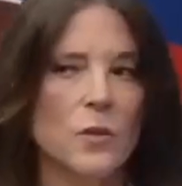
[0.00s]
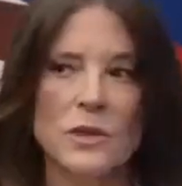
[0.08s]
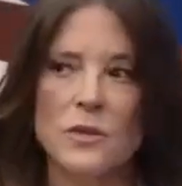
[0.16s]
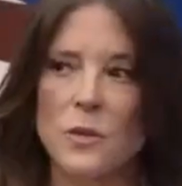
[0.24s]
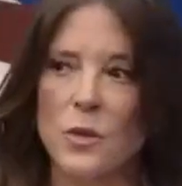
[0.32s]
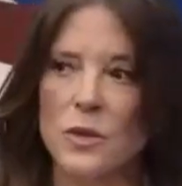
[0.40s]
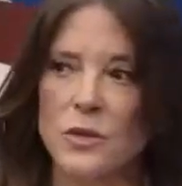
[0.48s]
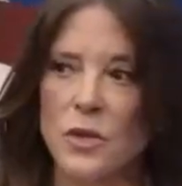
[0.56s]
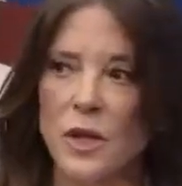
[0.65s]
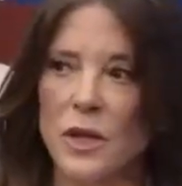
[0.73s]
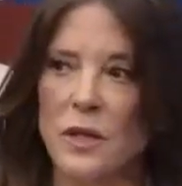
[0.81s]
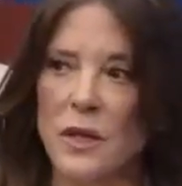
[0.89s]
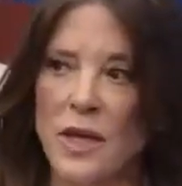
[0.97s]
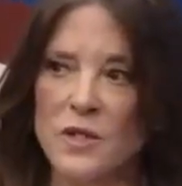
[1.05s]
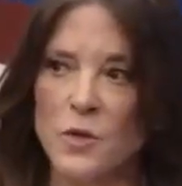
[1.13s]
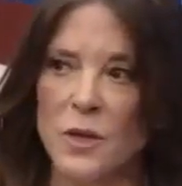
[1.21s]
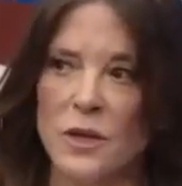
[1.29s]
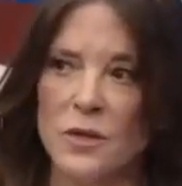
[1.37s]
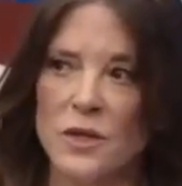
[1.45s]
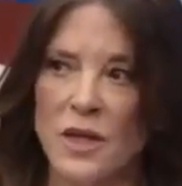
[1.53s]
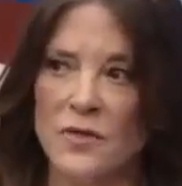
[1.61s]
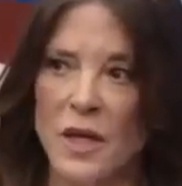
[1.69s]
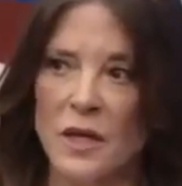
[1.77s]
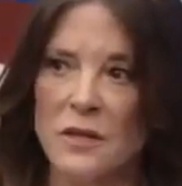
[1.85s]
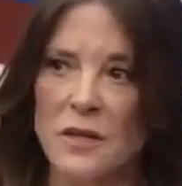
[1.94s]
The rest of the world is looking at the last 20 years in
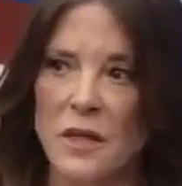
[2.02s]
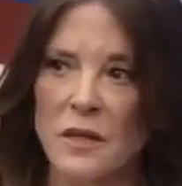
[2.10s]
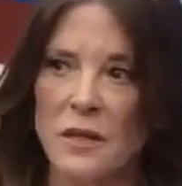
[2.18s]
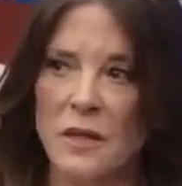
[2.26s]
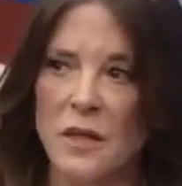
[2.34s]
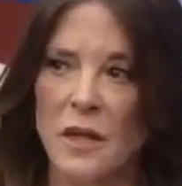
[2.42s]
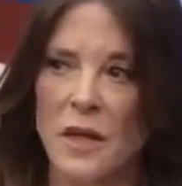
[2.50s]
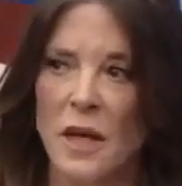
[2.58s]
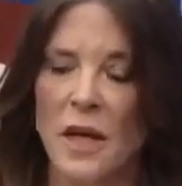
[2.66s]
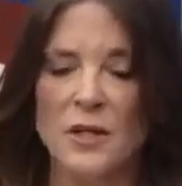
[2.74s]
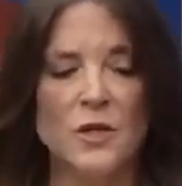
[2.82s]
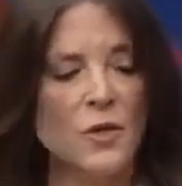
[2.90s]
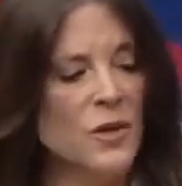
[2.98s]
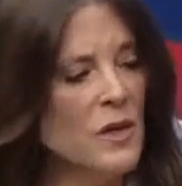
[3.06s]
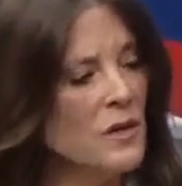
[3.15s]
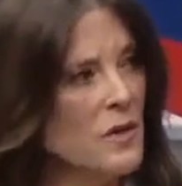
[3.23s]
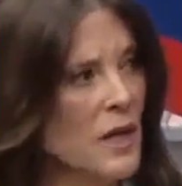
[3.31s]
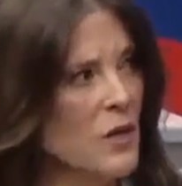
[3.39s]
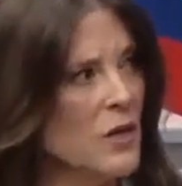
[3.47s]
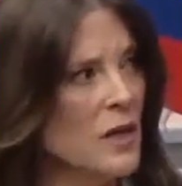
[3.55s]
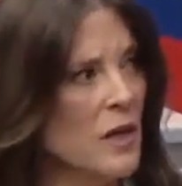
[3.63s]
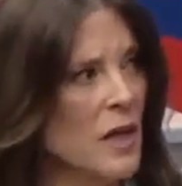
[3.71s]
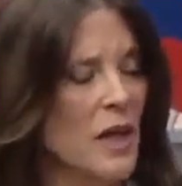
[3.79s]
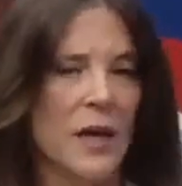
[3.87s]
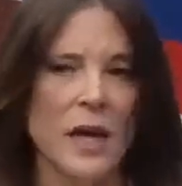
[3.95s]
Afghanistan. And do you think that they look
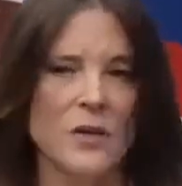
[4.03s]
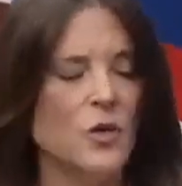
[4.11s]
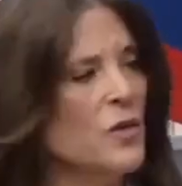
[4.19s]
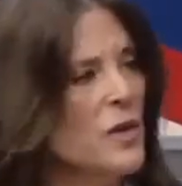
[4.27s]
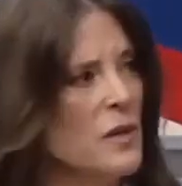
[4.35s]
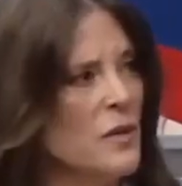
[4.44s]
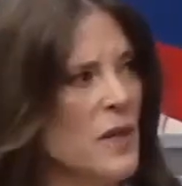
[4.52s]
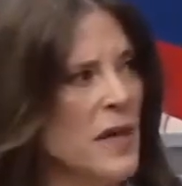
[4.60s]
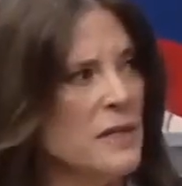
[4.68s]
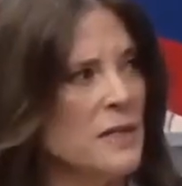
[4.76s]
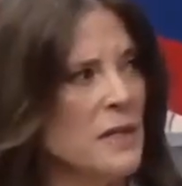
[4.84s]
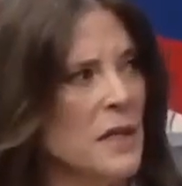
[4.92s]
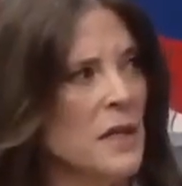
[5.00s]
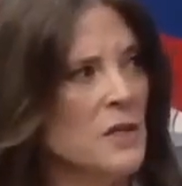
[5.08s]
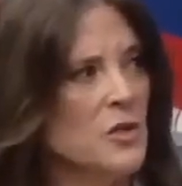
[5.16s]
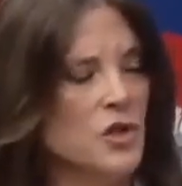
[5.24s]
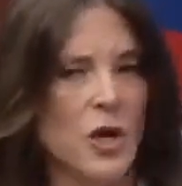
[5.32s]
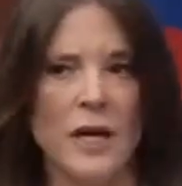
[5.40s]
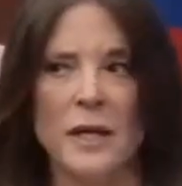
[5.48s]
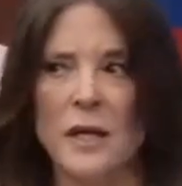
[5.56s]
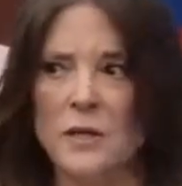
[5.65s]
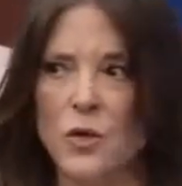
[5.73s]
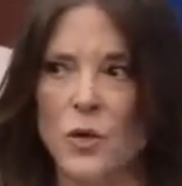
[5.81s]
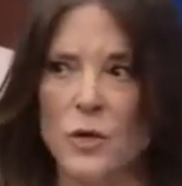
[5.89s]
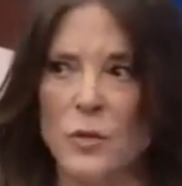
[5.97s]
at, and do you think that they see China
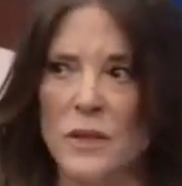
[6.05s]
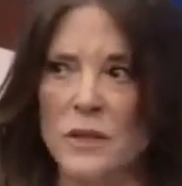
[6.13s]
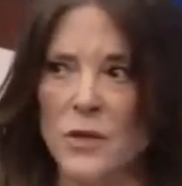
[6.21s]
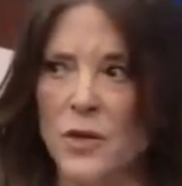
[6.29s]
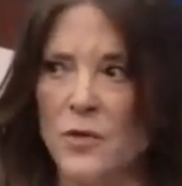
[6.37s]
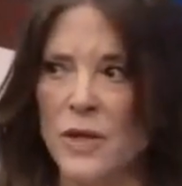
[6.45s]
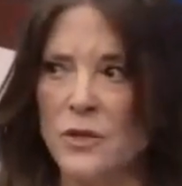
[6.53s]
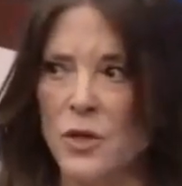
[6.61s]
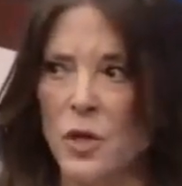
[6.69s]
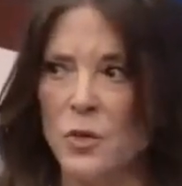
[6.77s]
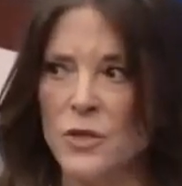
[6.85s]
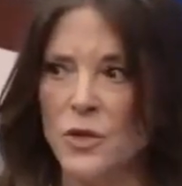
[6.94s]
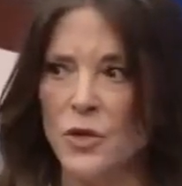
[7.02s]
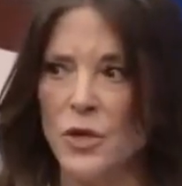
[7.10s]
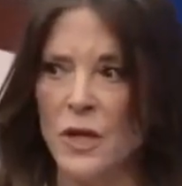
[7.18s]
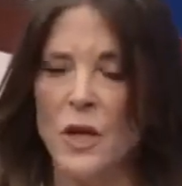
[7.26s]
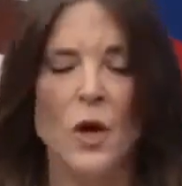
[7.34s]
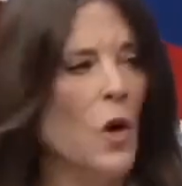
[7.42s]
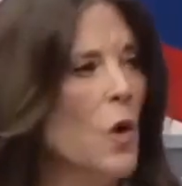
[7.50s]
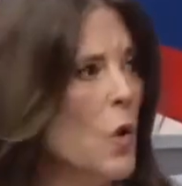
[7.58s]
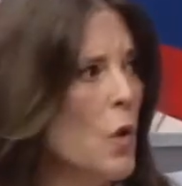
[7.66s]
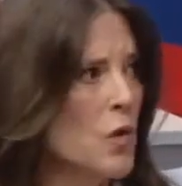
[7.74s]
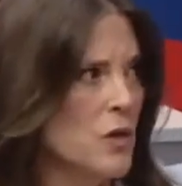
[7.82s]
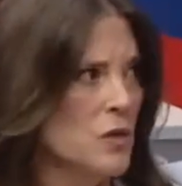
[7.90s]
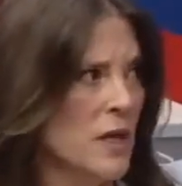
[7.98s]
as a greater military threat to global security,
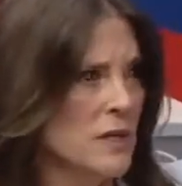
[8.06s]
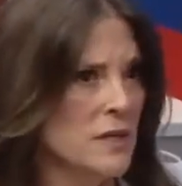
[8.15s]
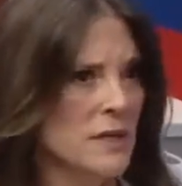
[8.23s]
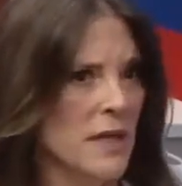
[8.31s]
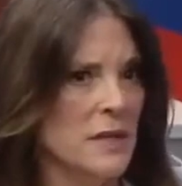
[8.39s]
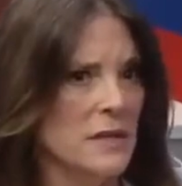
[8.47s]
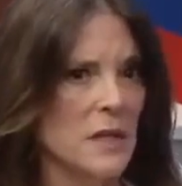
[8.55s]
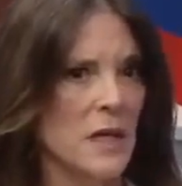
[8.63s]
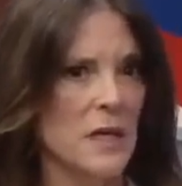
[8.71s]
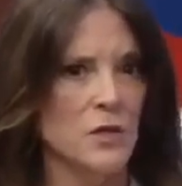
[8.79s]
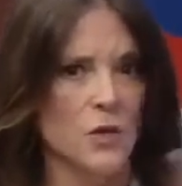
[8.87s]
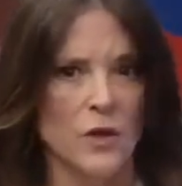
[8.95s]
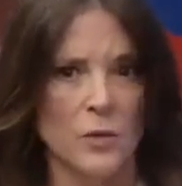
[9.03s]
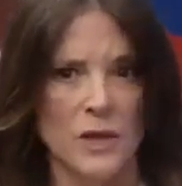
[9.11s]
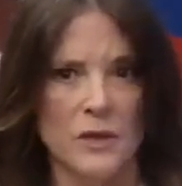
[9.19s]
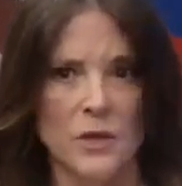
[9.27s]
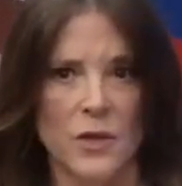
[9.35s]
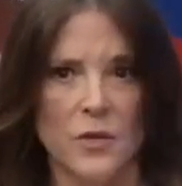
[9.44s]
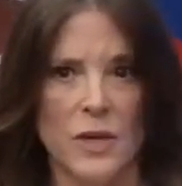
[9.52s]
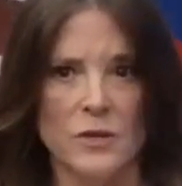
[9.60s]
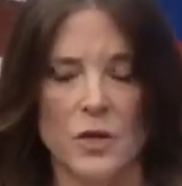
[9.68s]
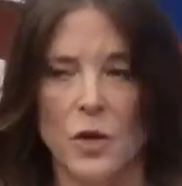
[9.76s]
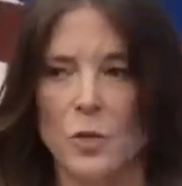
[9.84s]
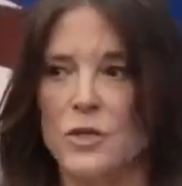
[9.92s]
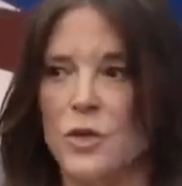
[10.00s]
or the United States as a greater military threat
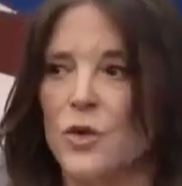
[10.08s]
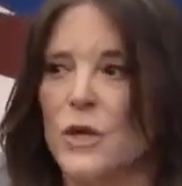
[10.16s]
to global